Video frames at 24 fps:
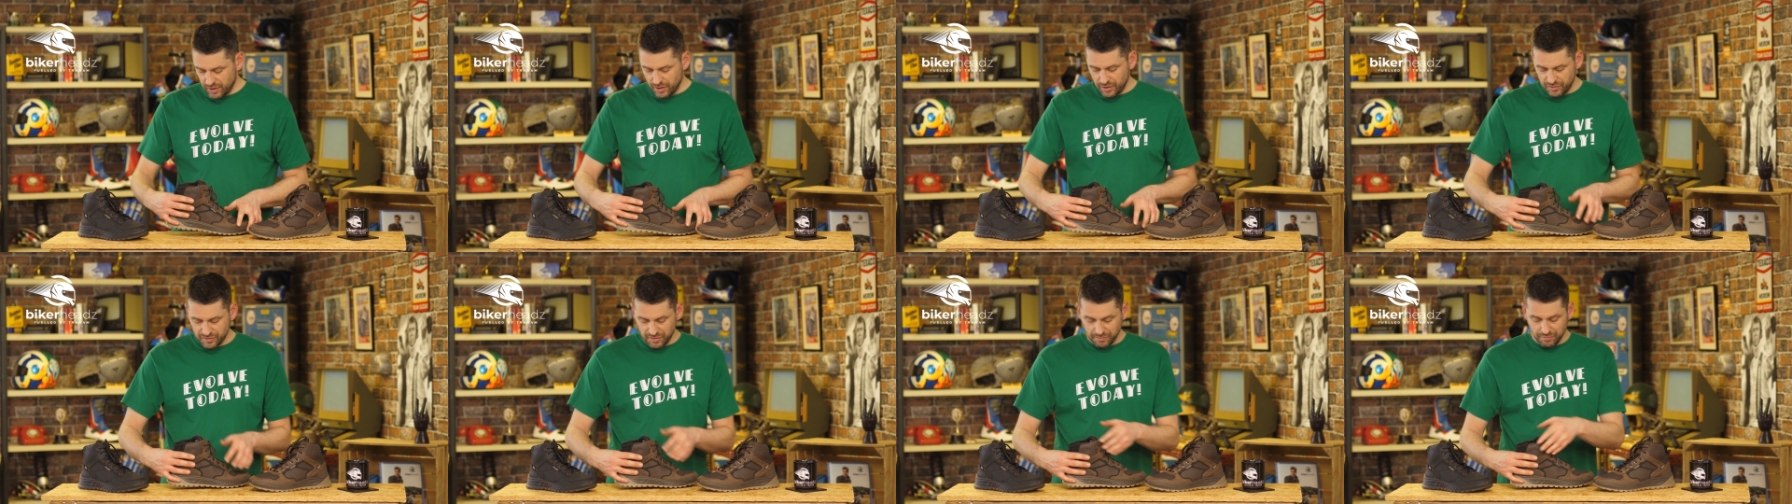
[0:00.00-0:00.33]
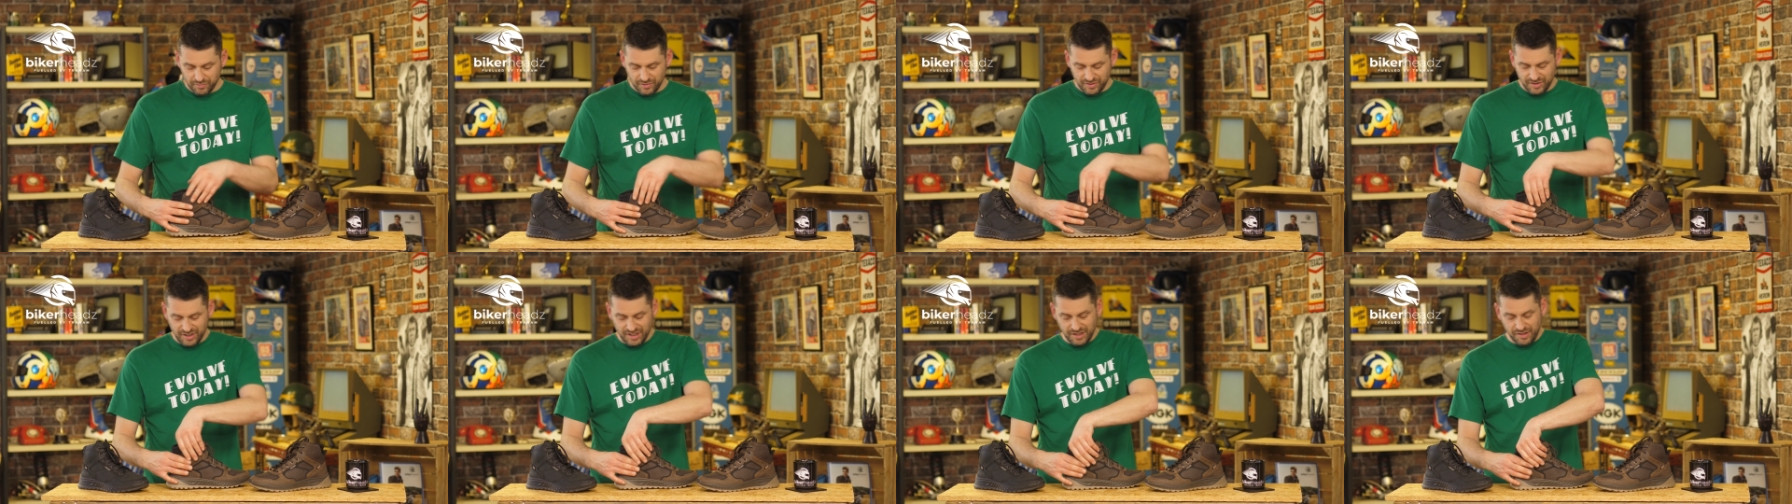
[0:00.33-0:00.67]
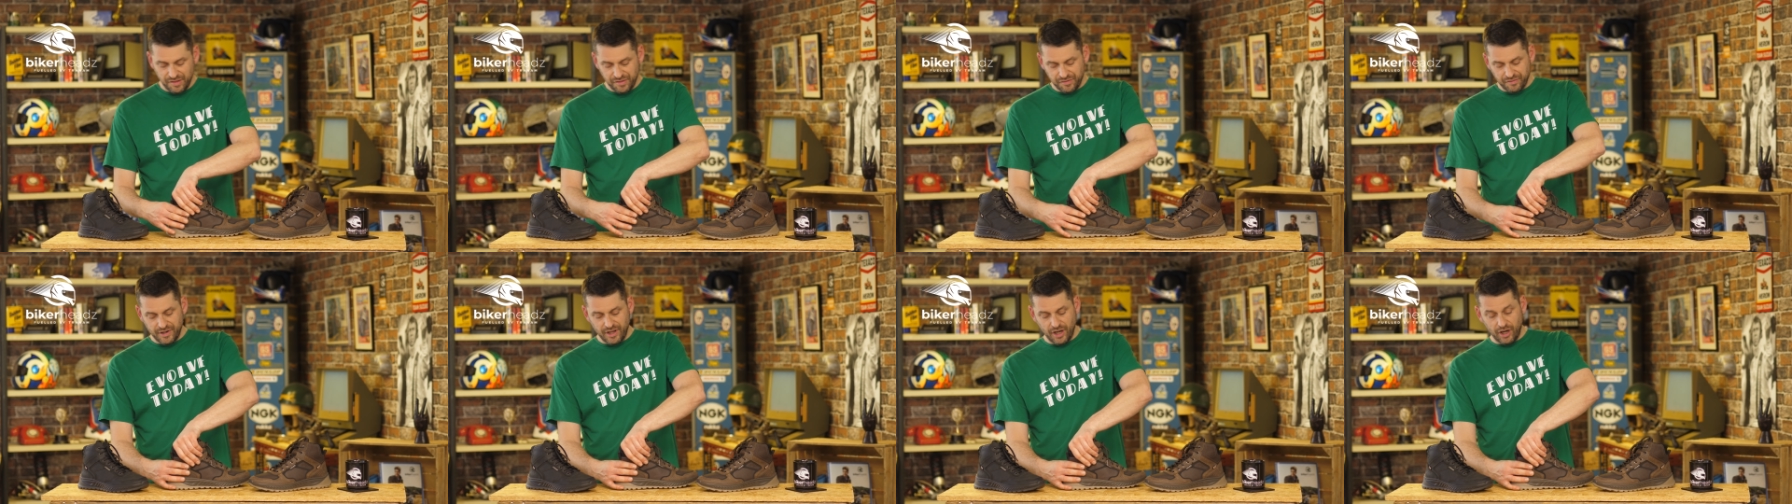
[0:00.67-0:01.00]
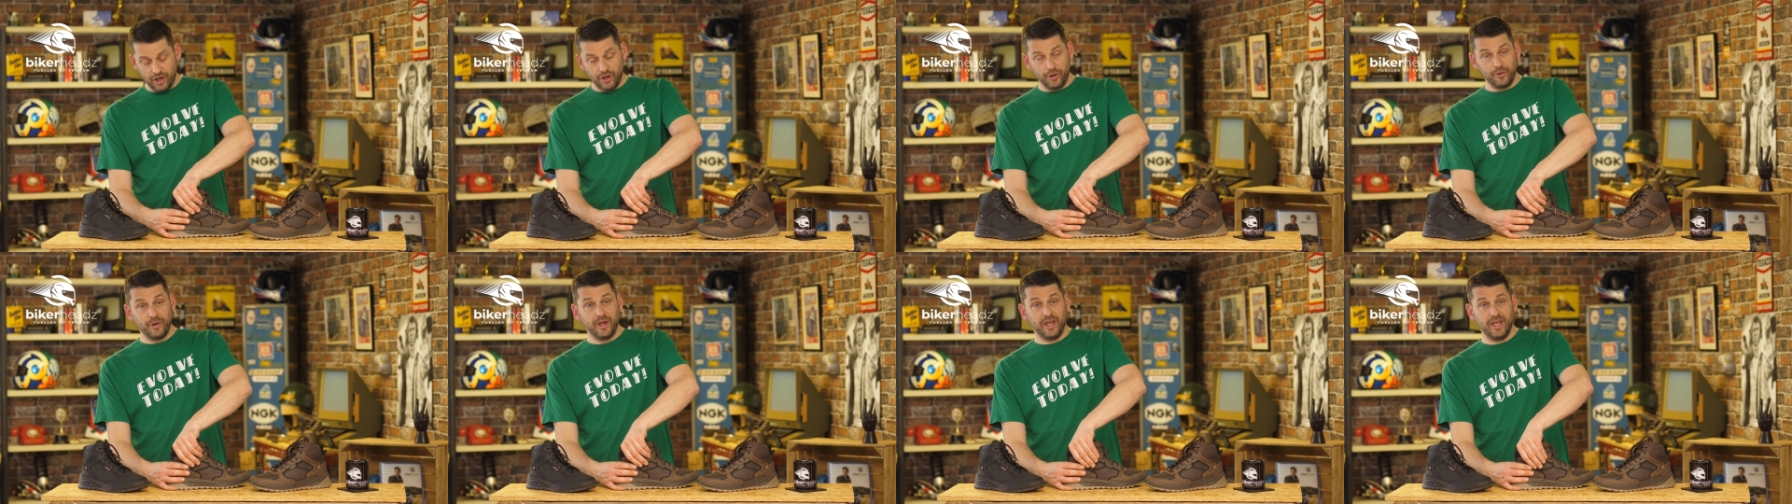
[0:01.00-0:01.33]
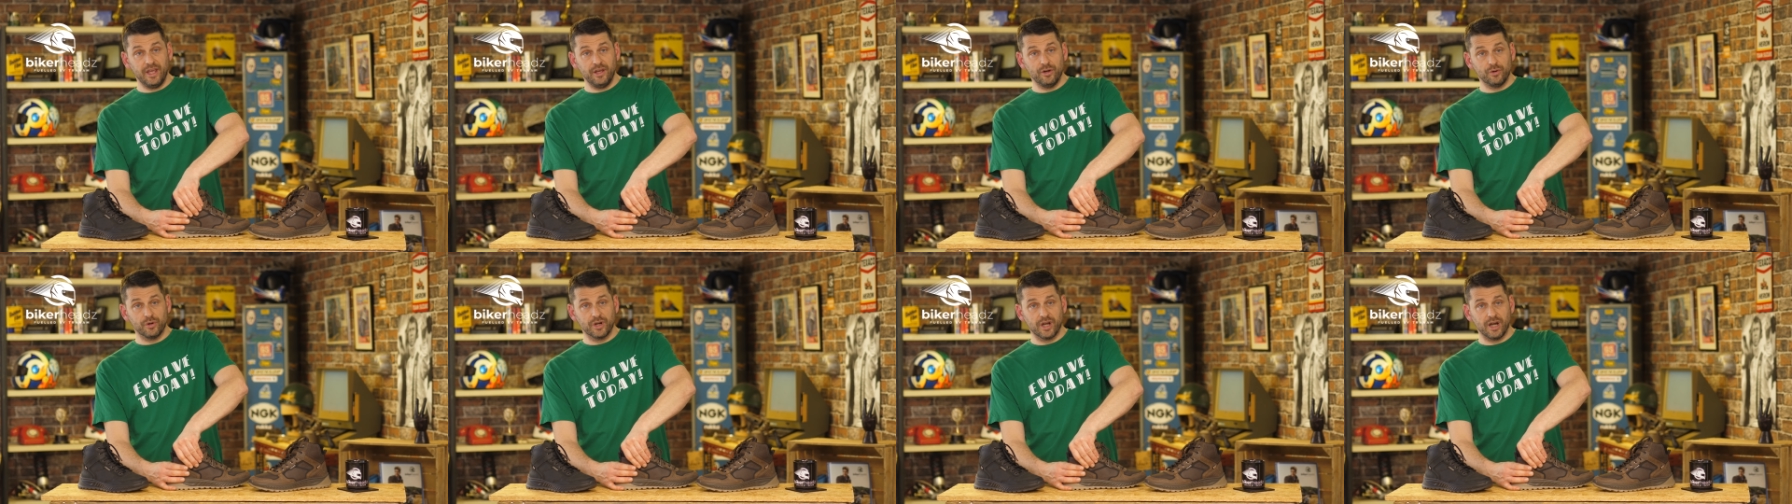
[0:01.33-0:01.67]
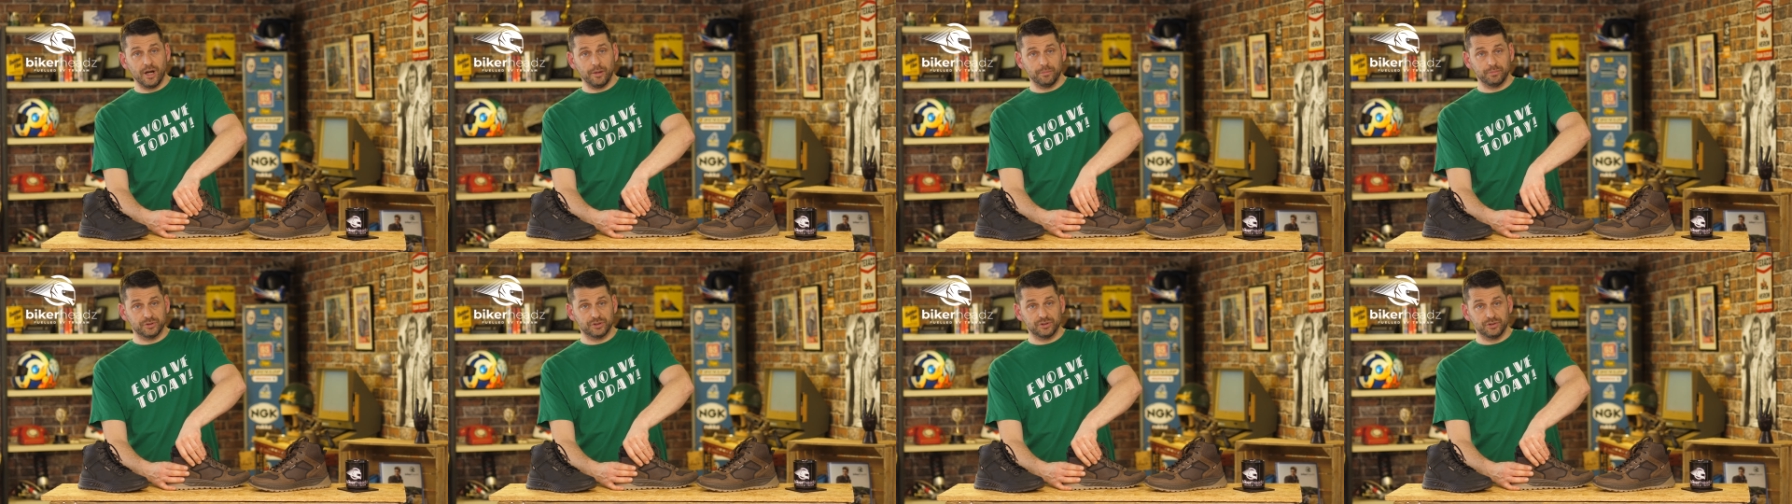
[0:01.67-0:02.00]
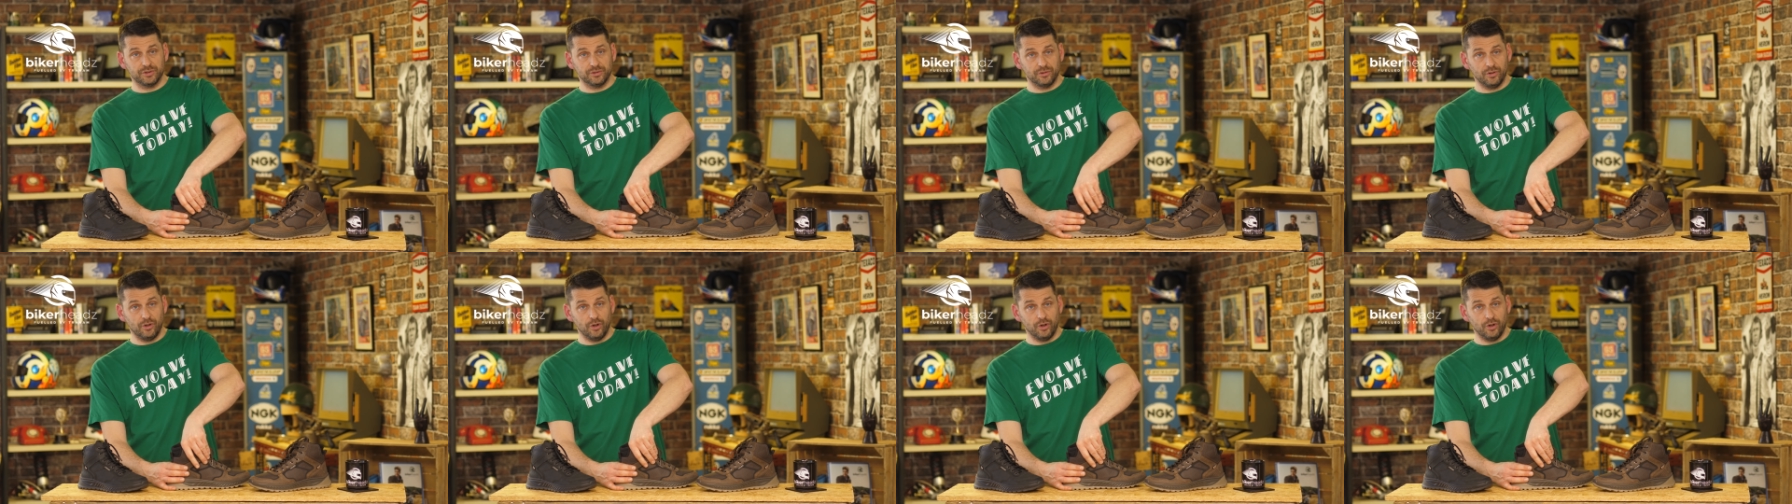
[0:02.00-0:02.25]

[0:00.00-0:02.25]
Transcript: some D3O heel cups